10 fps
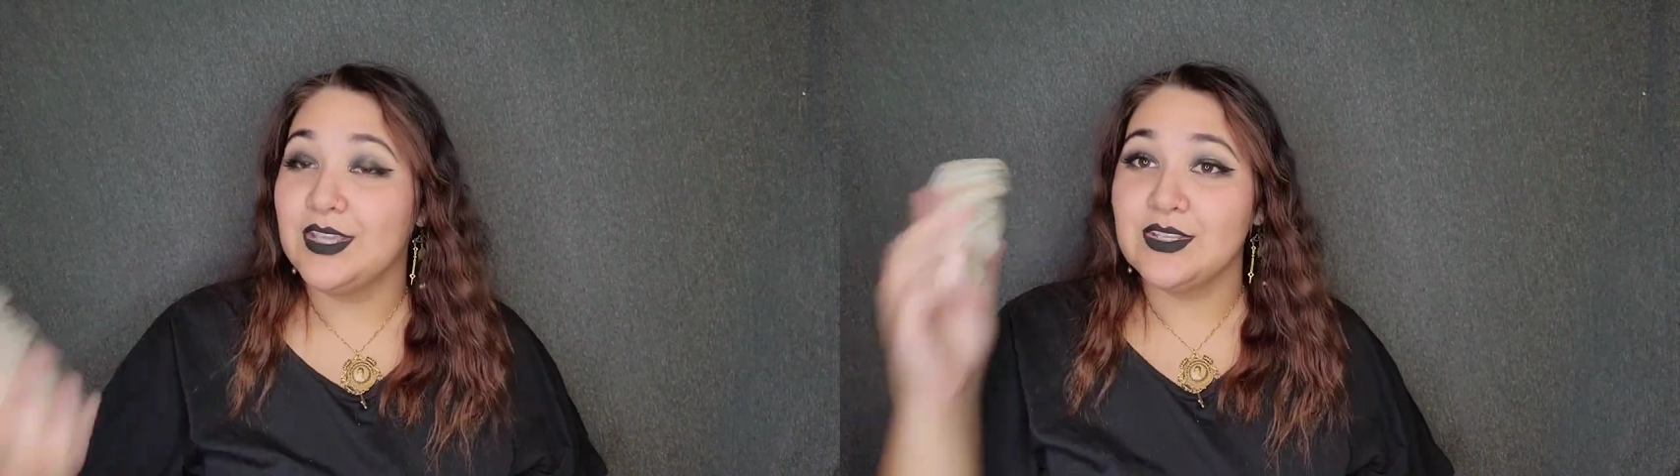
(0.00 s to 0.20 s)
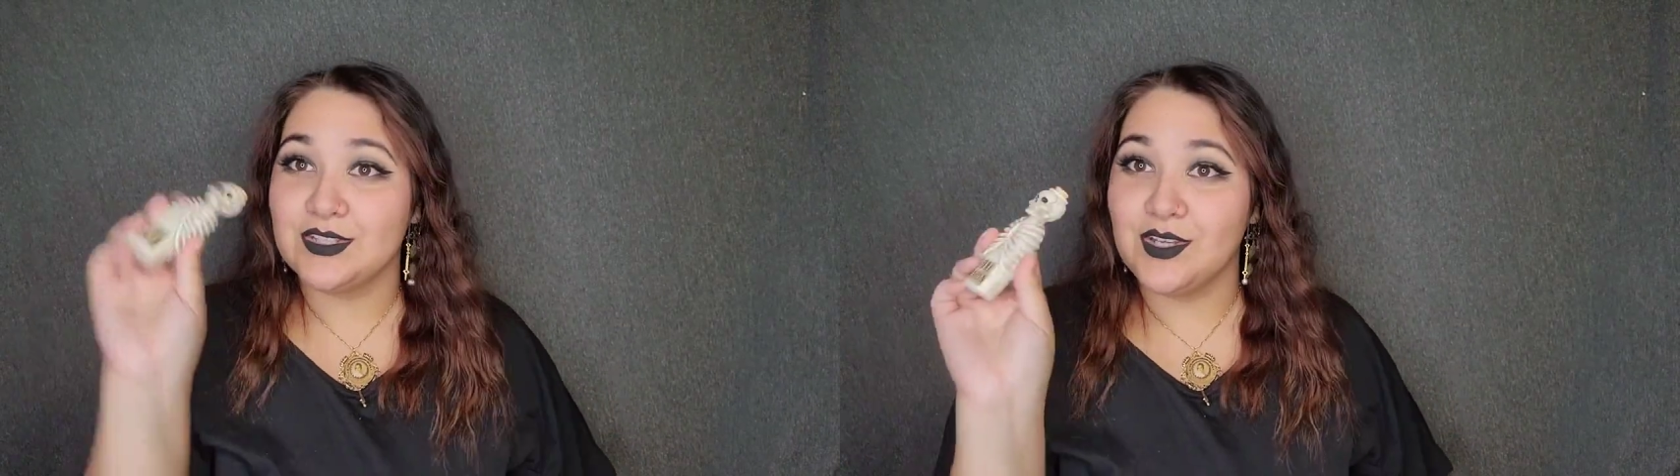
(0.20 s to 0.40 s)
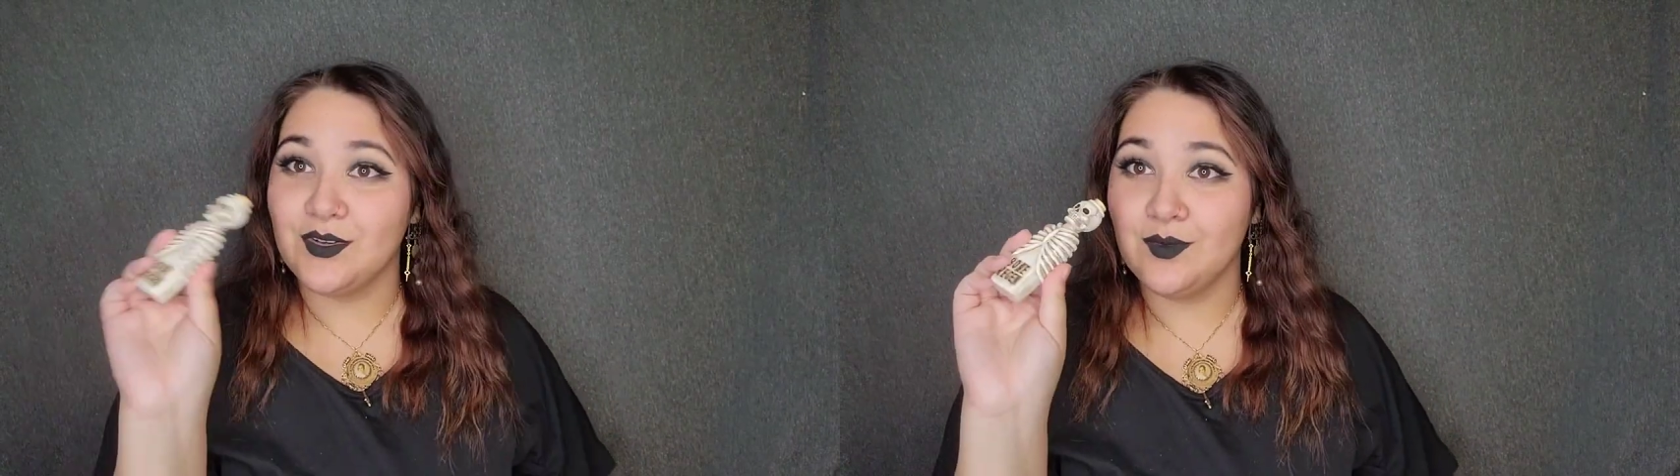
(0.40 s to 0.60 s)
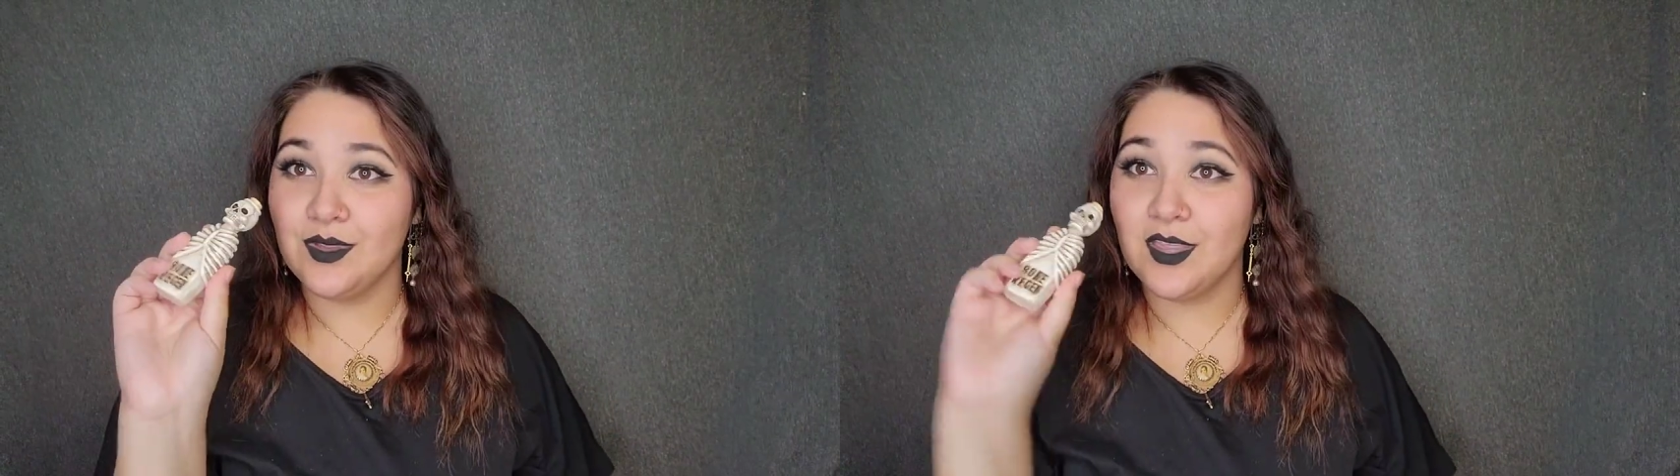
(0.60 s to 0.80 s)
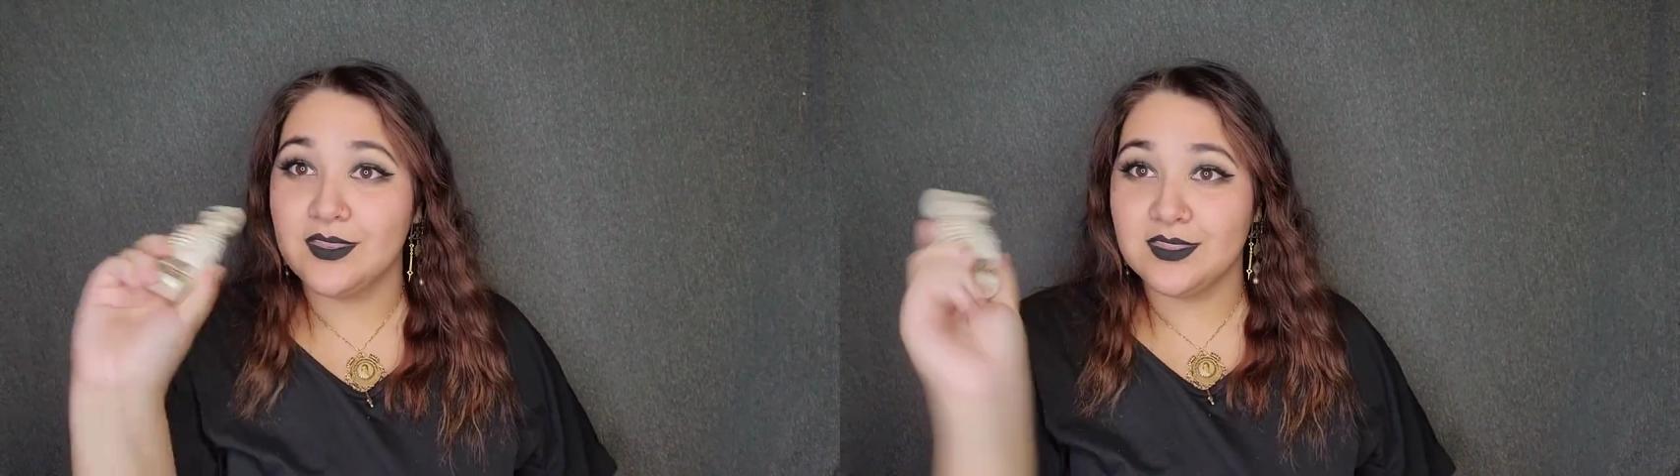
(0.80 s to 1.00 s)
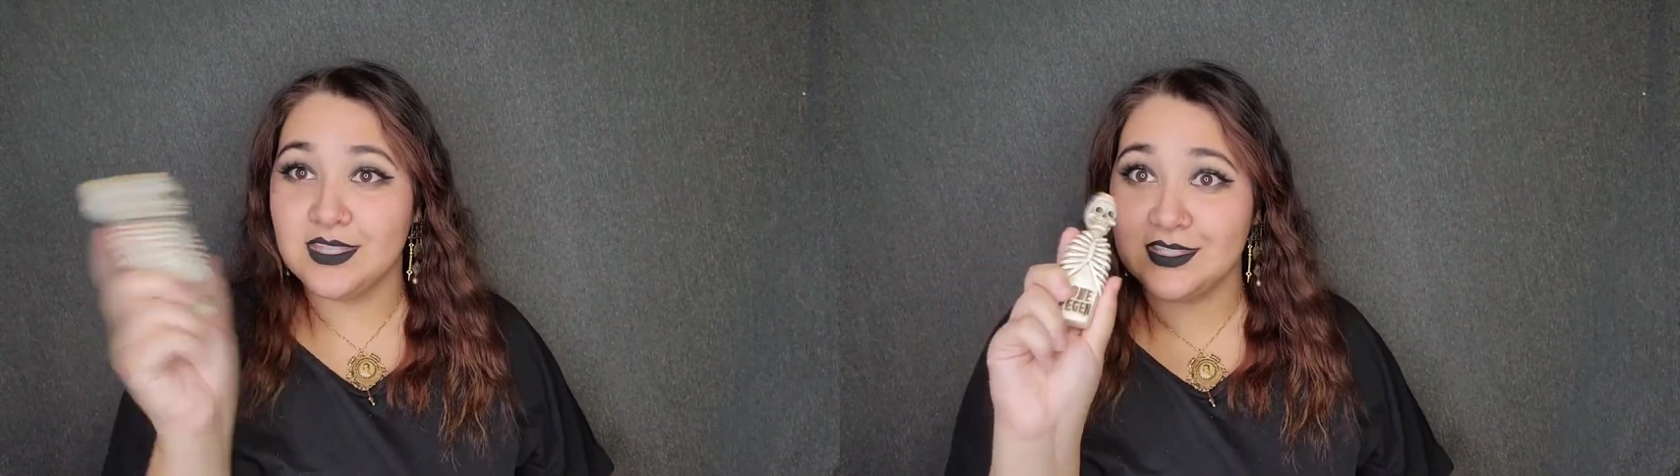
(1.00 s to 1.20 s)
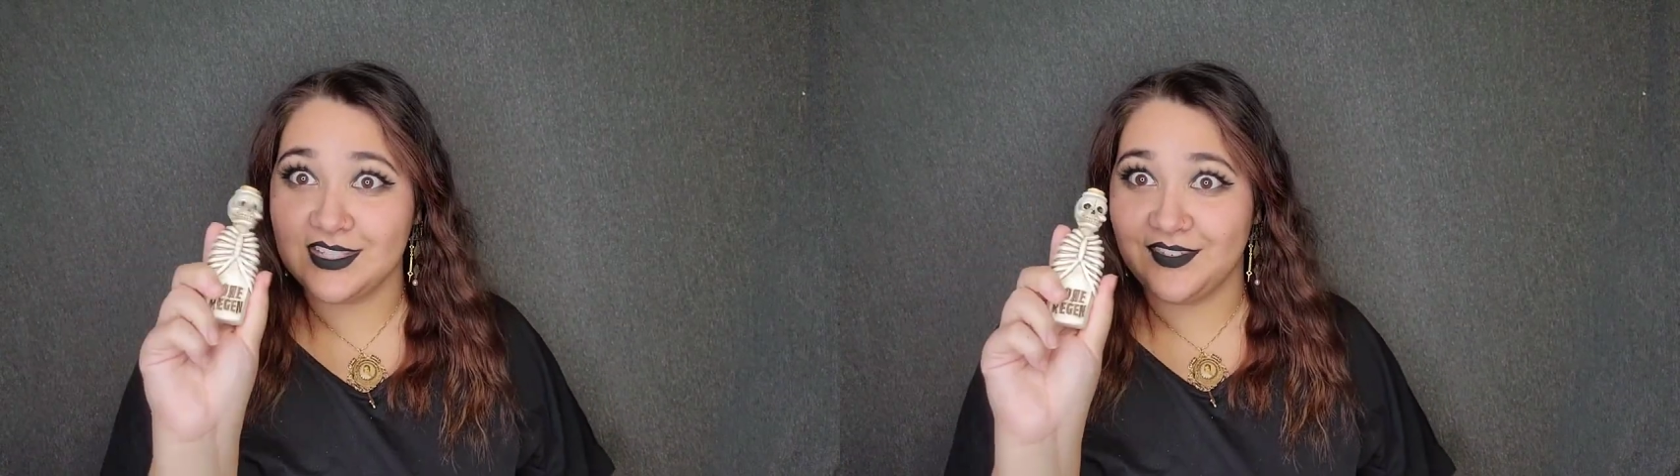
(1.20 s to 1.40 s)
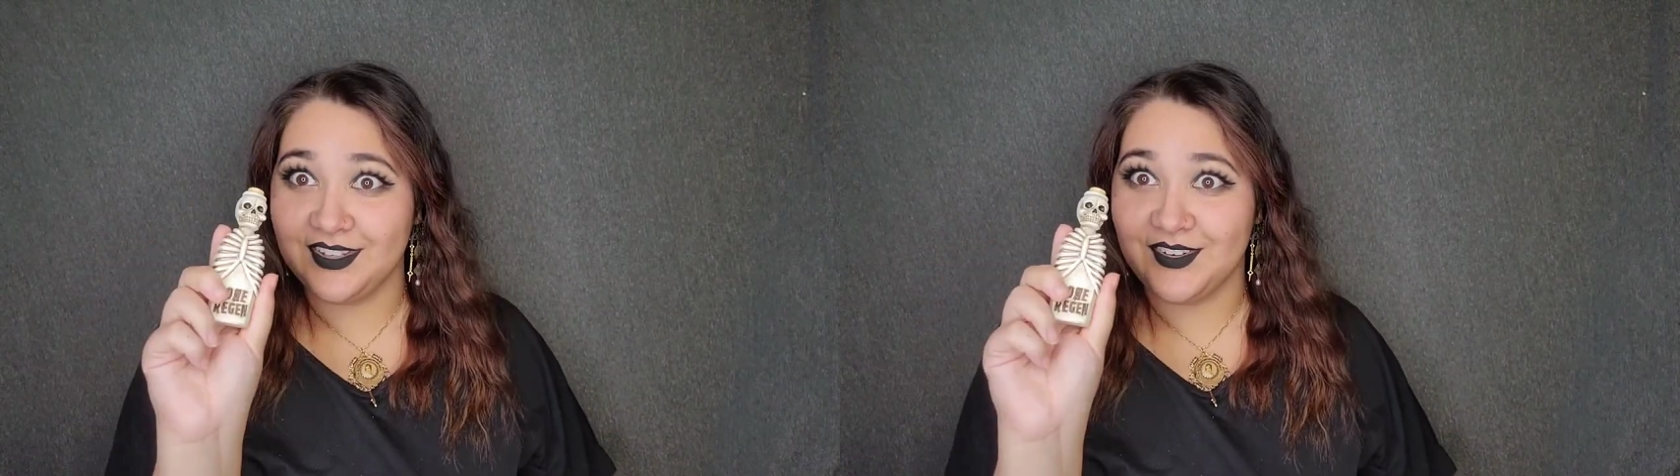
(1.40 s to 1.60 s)
So this is
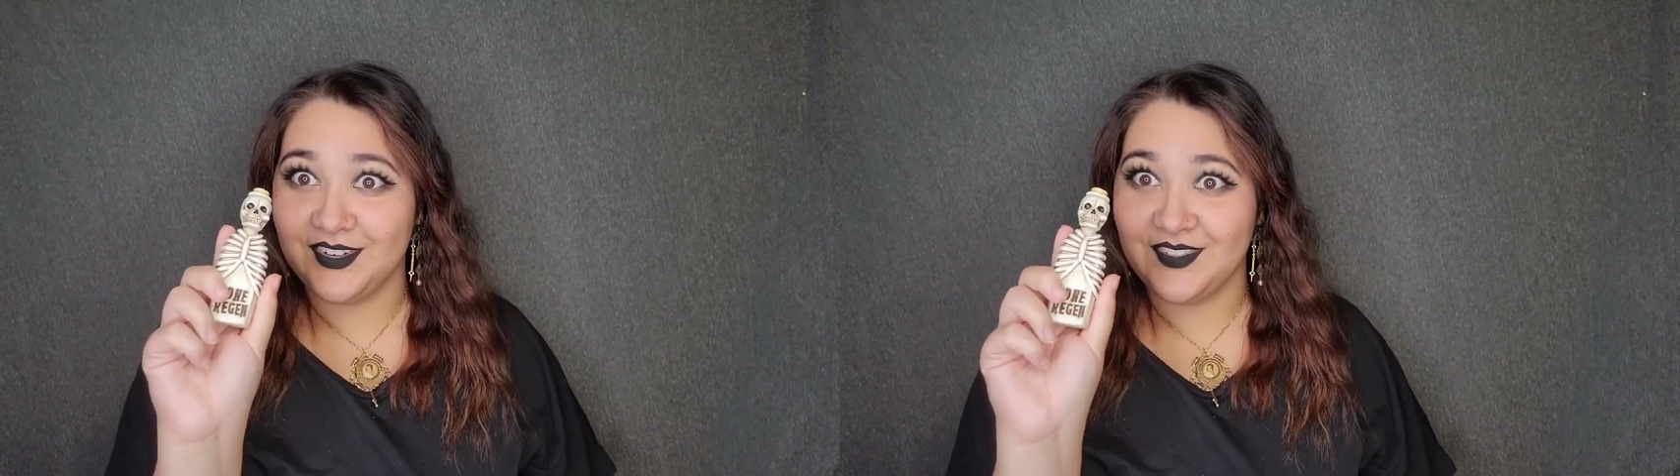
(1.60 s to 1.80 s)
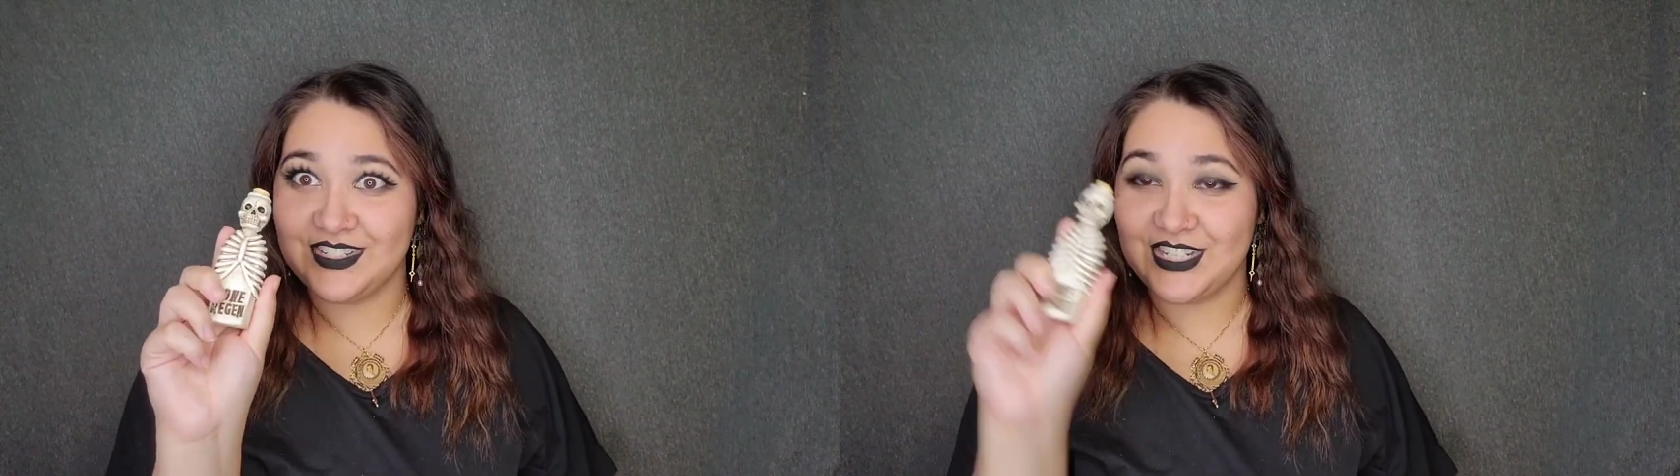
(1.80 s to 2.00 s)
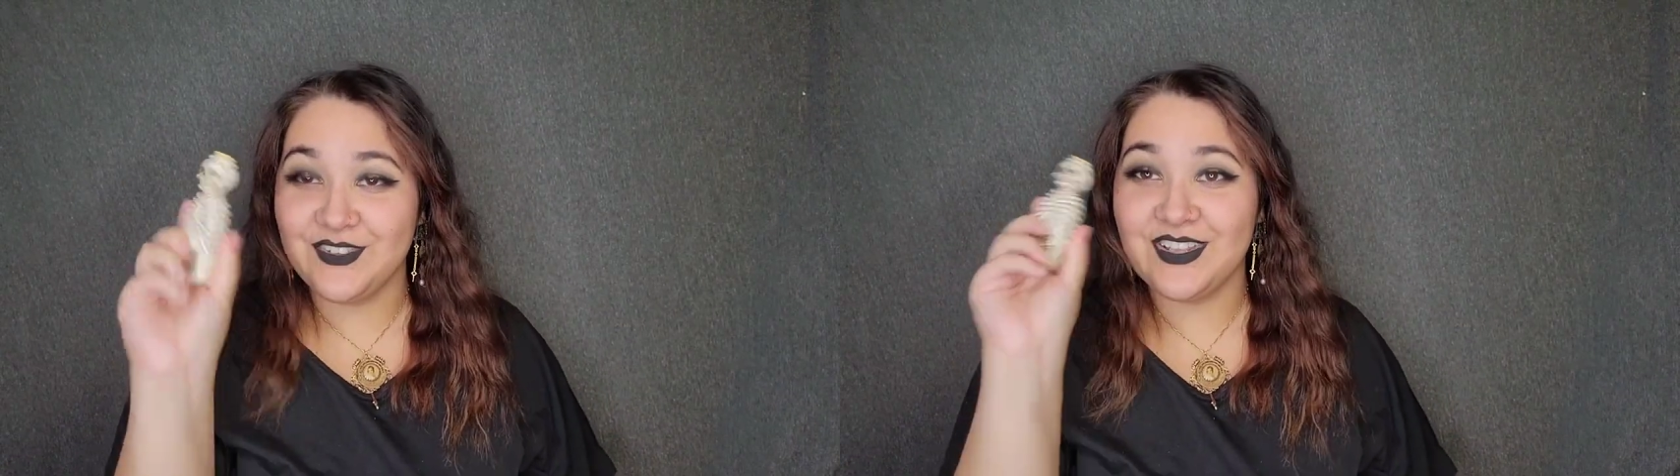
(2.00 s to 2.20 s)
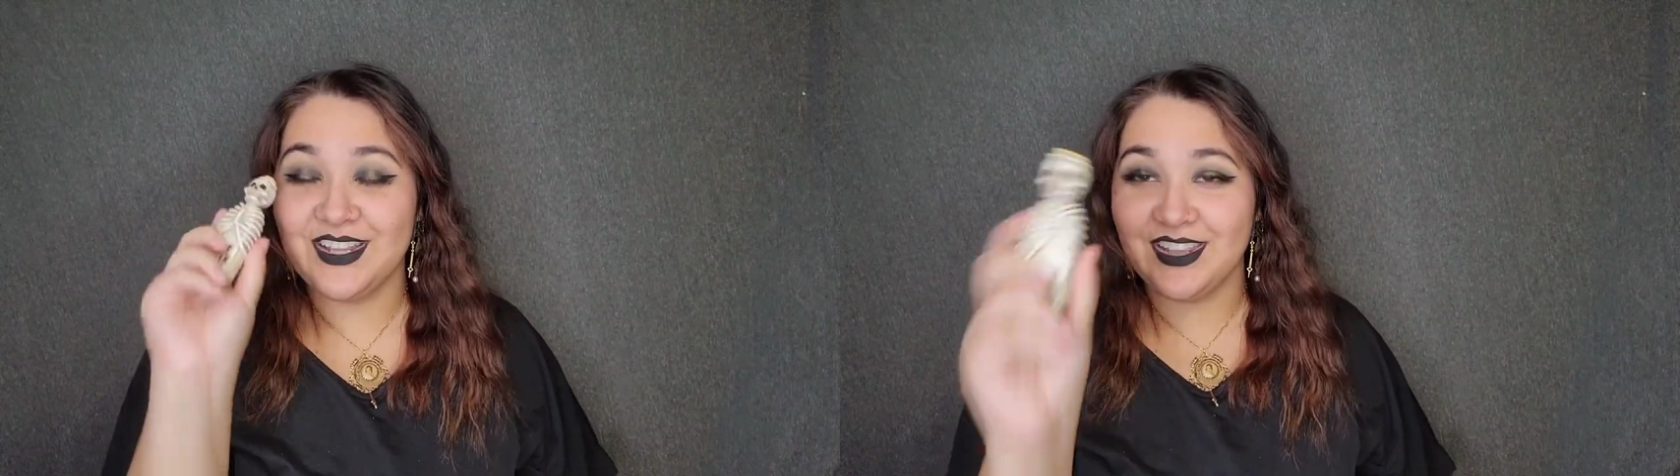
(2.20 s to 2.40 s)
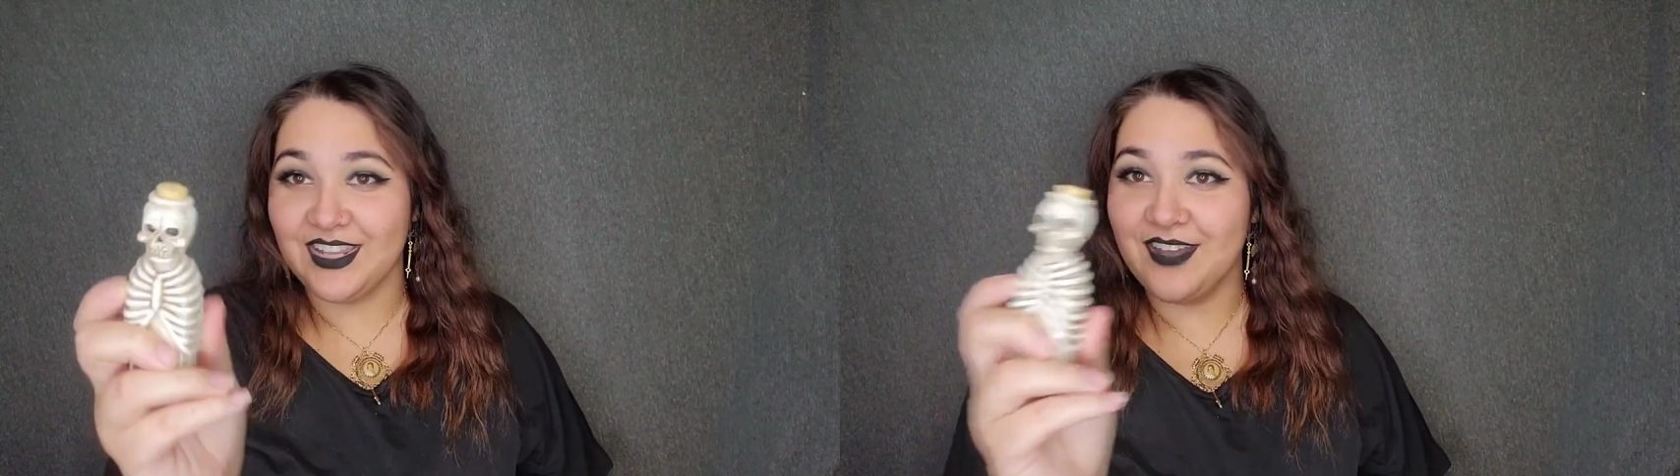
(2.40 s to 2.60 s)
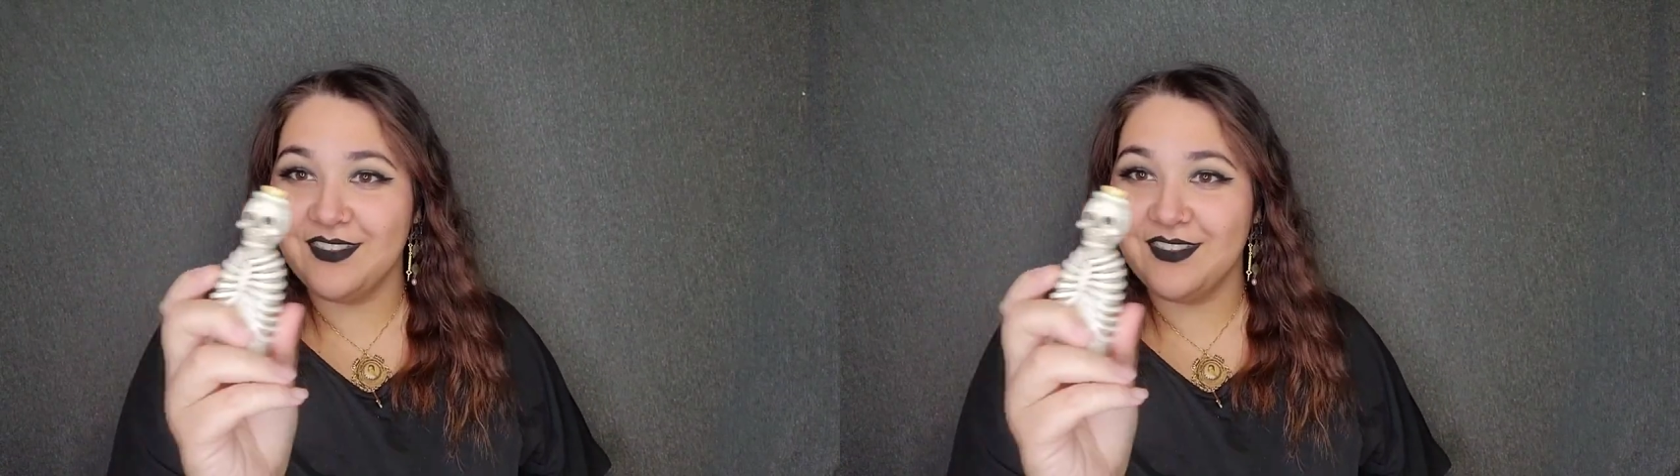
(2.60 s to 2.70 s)
definitely going on my shelf. Love